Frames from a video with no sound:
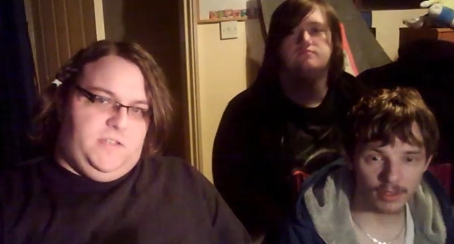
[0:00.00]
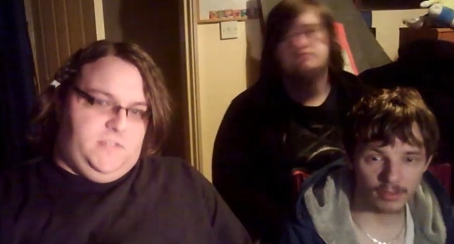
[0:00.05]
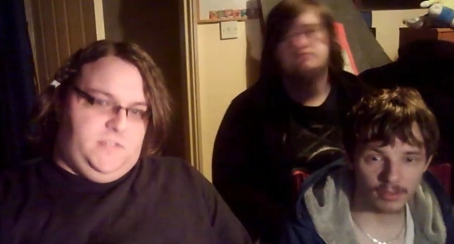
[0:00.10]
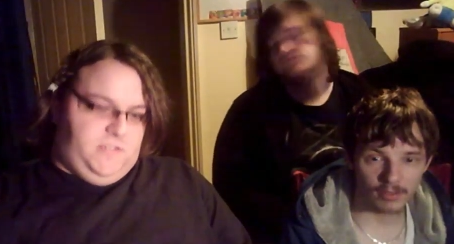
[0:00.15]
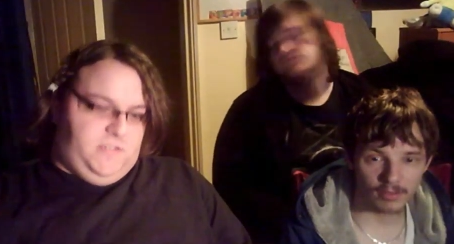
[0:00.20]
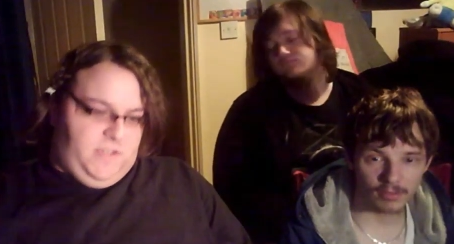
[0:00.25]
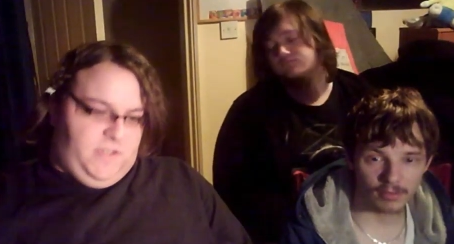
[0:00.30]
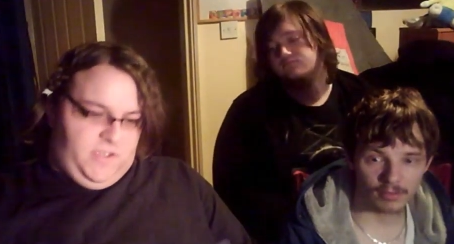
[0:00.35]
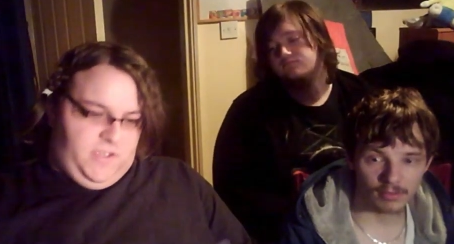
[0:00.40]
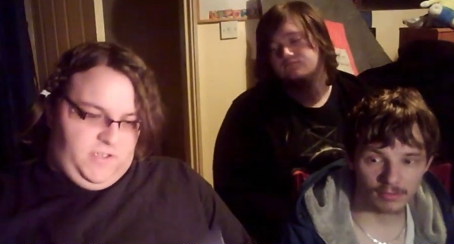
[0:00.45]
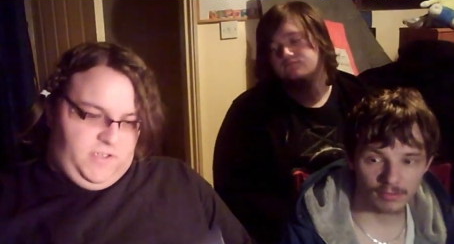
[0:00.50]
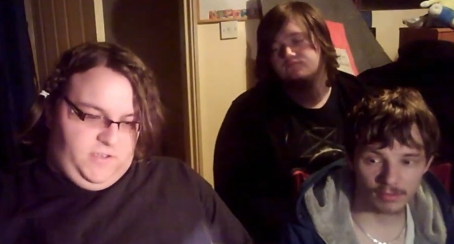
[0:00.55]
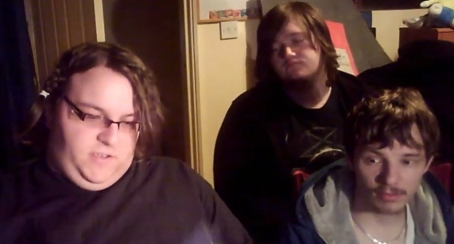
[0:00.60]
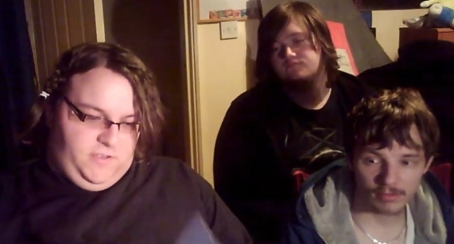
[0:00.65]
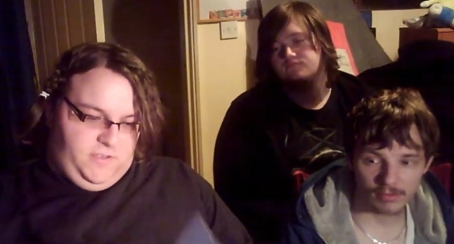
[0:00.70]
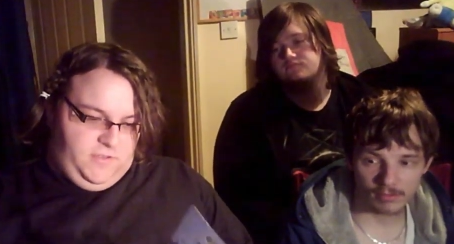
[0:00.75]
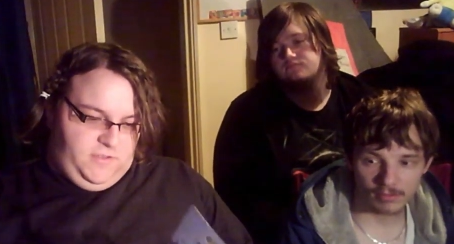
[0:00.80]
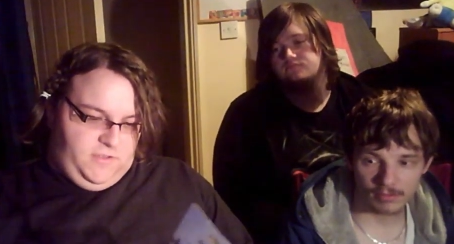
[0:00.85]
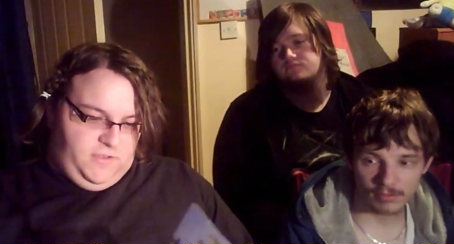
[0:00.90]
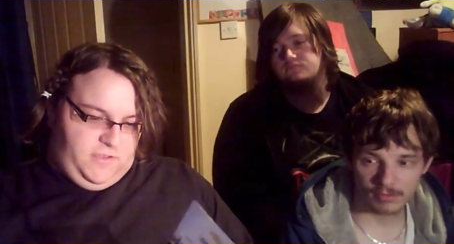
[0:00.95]
Speaker 1: uh,
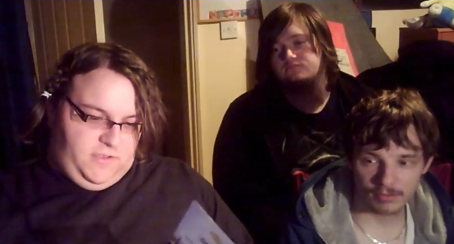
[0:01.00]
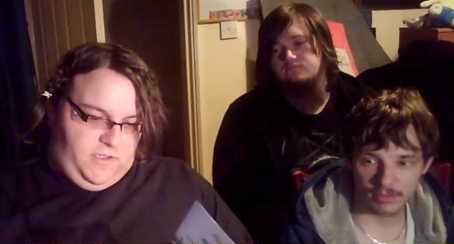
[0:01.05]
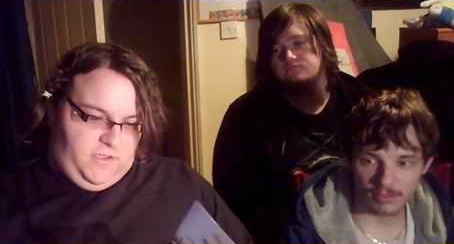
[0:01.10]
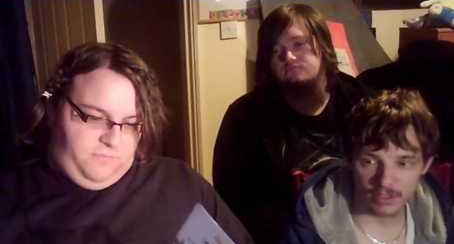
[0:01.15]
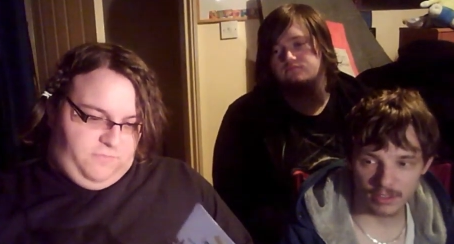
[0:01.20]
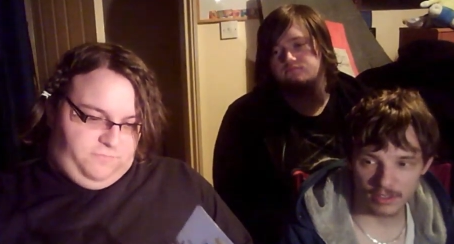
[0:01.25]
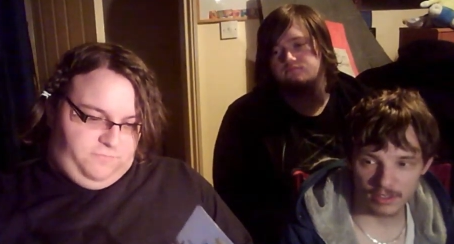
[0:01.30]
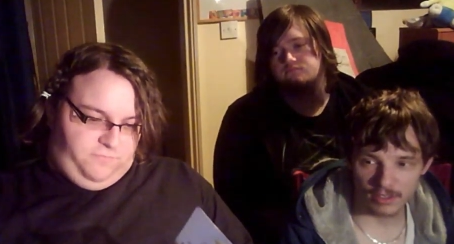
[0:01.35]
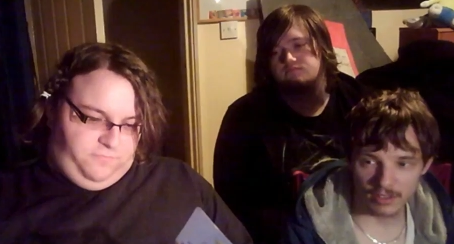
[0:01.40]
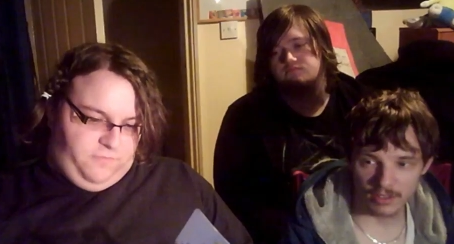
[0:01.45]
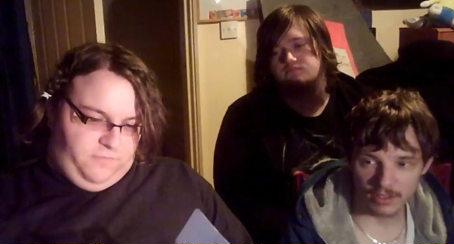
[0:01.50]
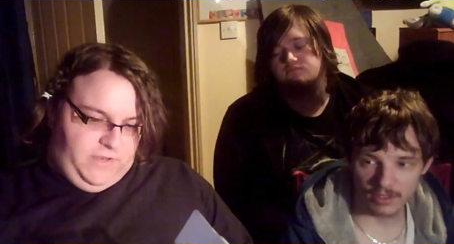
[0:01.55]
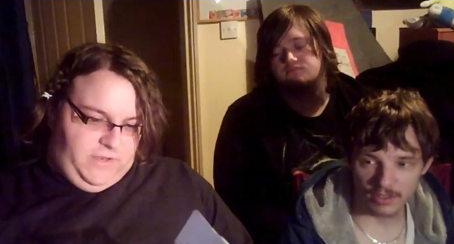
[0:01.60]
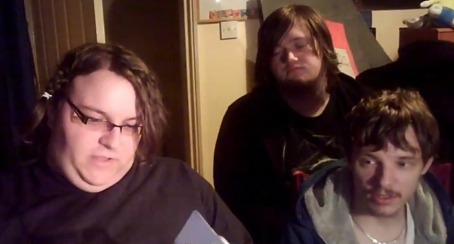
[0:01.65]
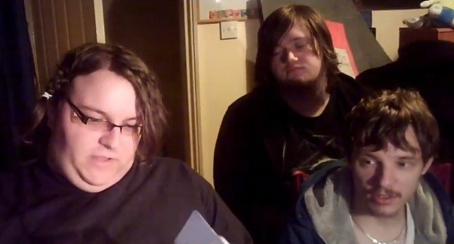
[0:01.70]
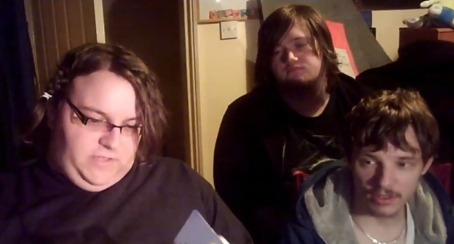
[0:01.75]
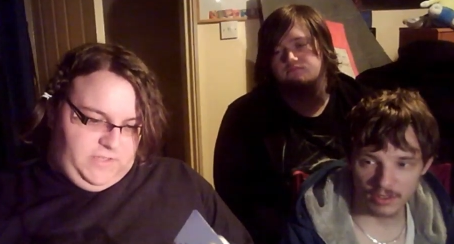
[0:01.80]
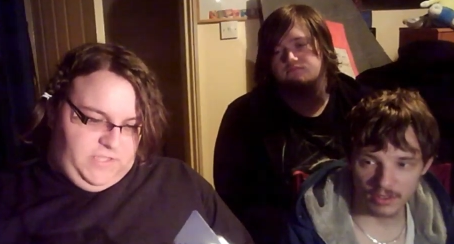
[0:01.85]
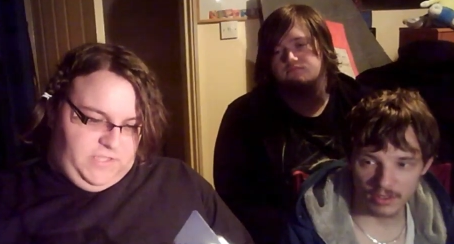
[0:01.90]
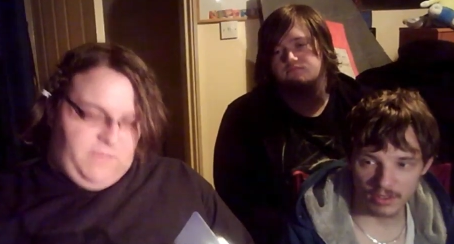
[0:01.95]
I realised that it
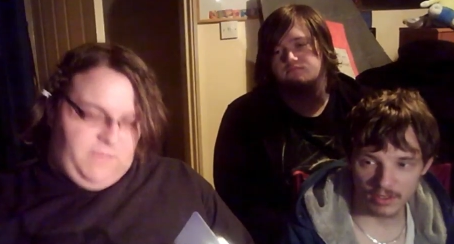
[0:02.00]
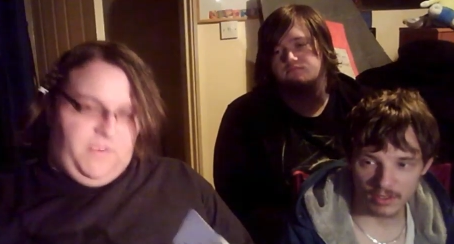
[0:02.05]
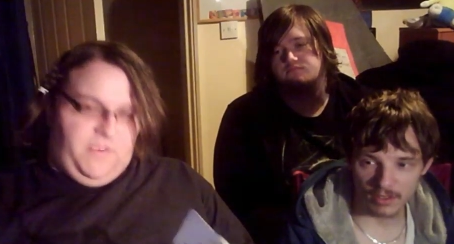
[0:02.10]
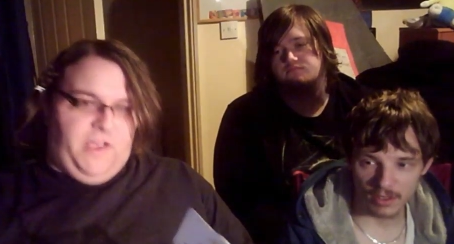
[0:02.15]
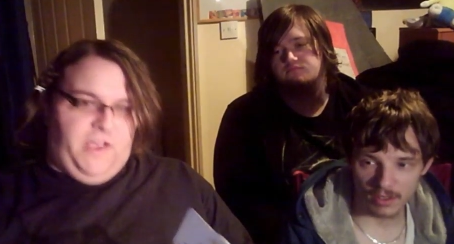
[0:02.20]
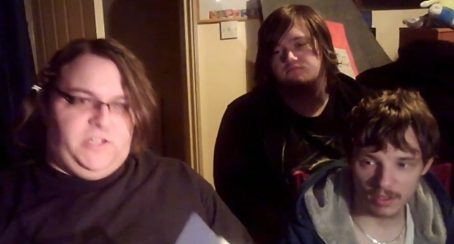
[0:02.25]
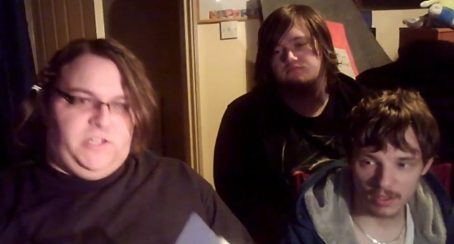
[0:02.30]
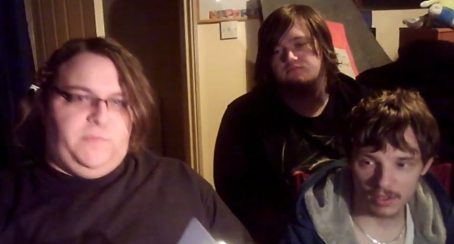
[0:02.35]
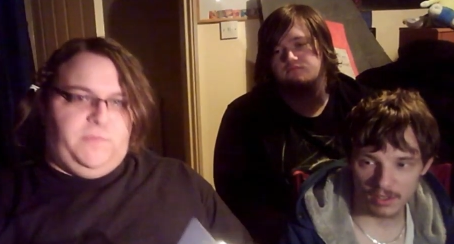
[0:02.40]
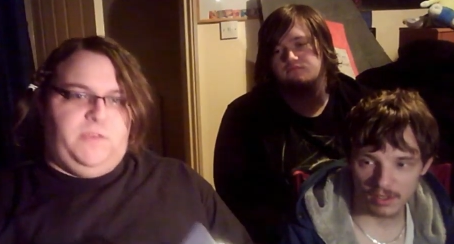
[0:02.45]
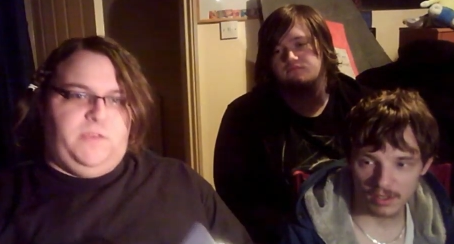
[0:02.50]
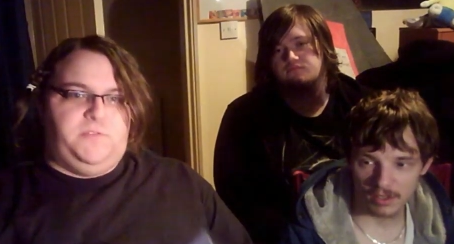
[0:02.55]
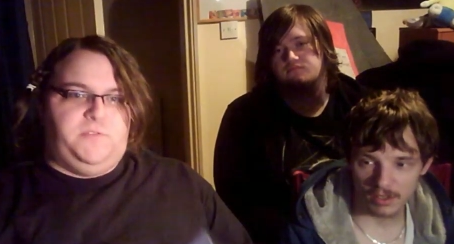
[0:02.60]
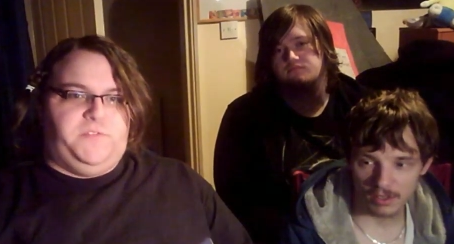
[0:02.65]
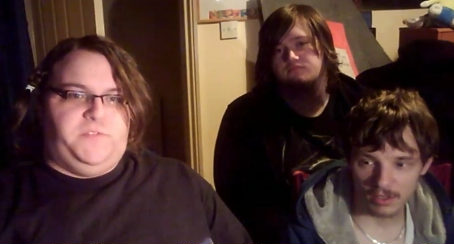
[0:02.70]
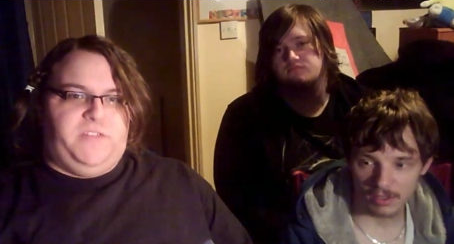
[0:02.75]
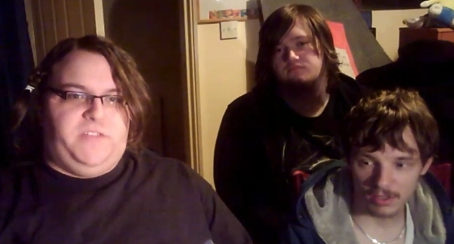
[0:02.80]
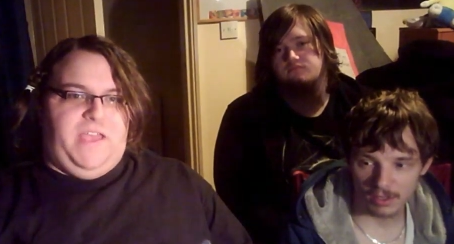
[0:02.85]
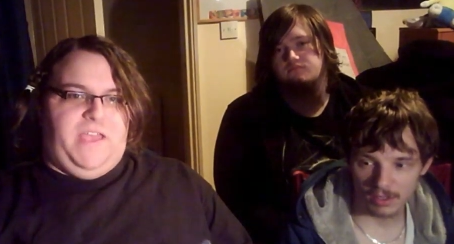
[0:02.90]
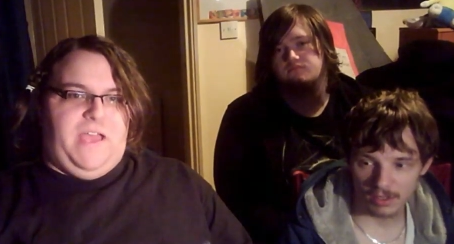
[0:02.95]
might actually be useful to
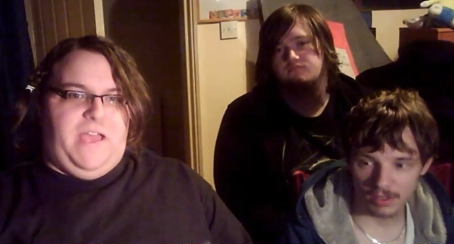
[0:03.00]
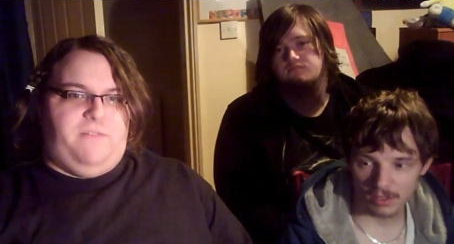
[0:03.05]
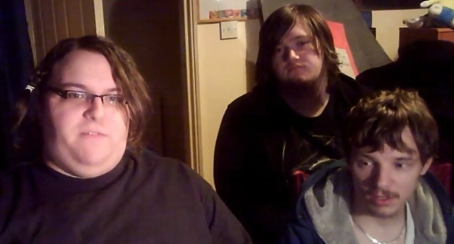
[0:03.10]
have,